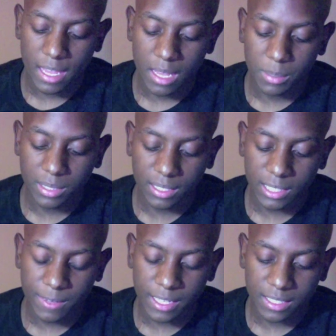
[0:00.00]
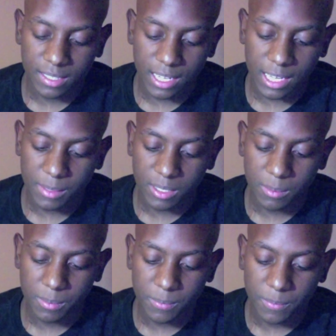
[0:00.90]
But luckily, I've had the time. I've
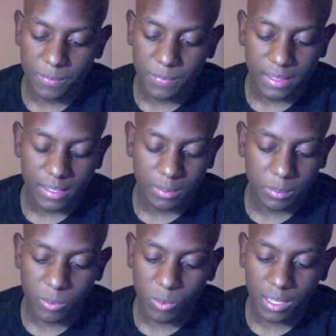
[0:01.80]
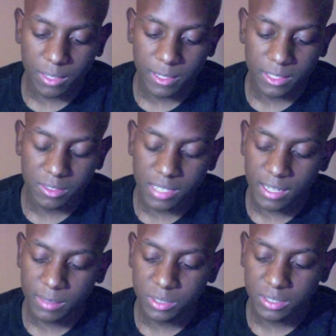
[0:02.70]
been walking around, so now
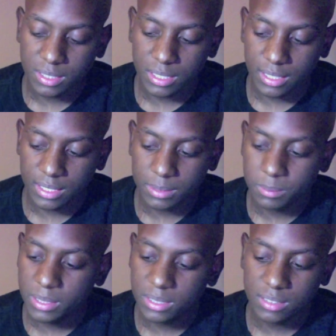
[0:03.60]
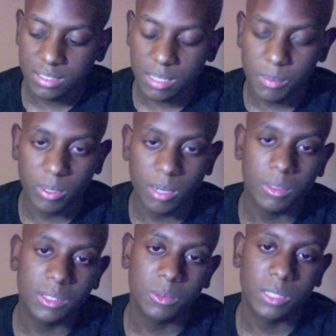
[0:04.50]
I'm just basically the same point I
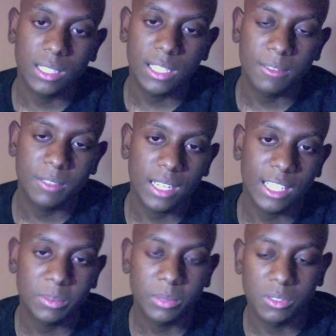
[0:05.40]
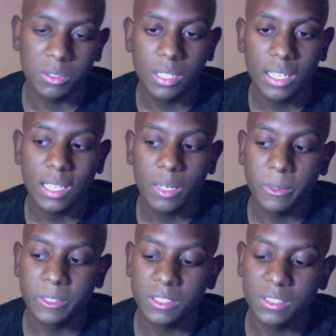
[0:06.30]
was when I left the hospital,
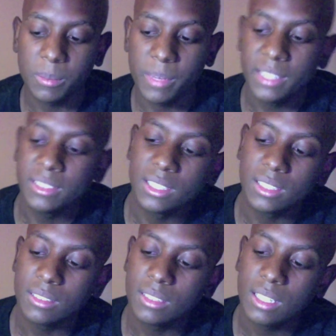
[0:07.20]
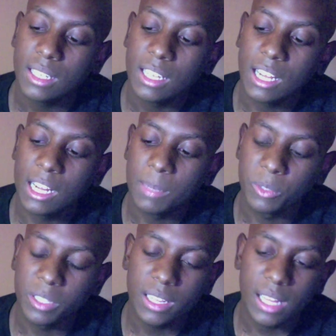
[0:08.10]
which is amazing. I'm
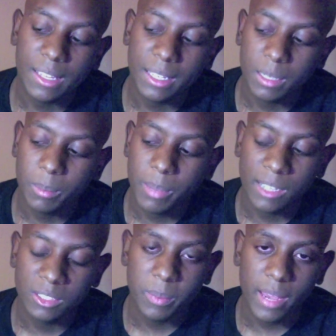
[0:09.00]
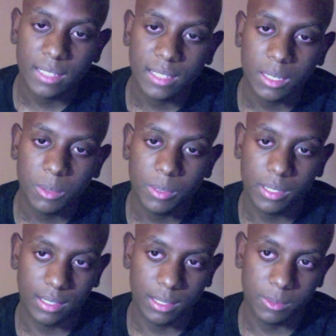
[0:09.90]
really glad that I could bounce back that
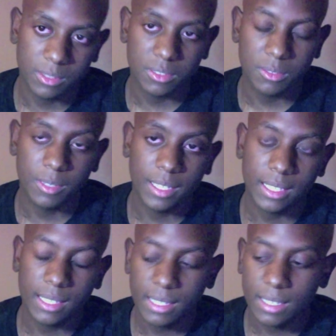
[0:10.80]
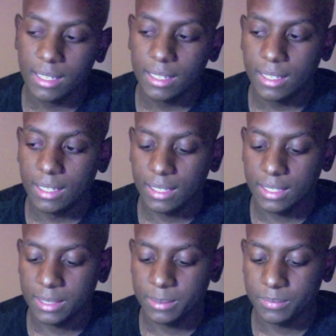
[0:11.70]
quickly, which is great.
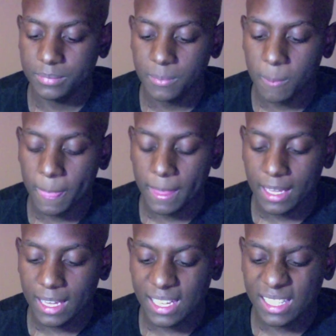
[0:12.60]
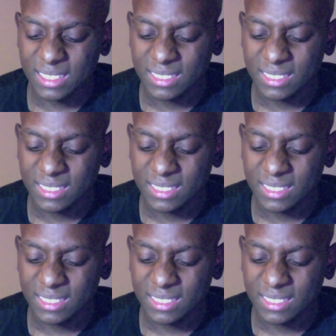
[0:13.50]
Um, and